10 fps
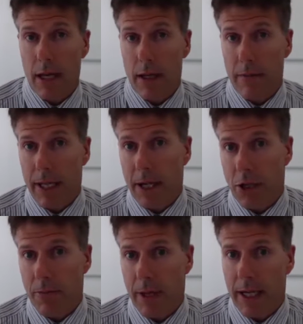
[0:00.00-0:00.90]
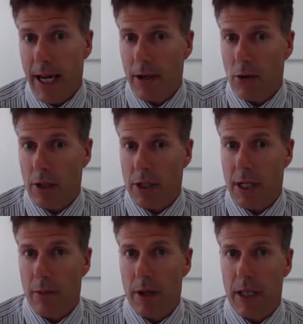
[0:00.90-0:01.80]
BHP and had a look at
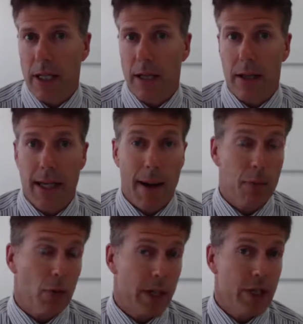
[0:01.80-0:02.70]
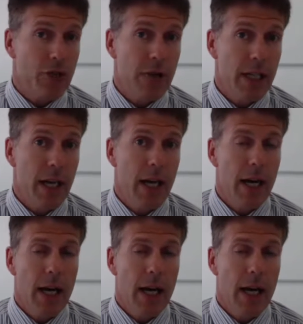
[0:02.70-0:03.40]
some of the capital history.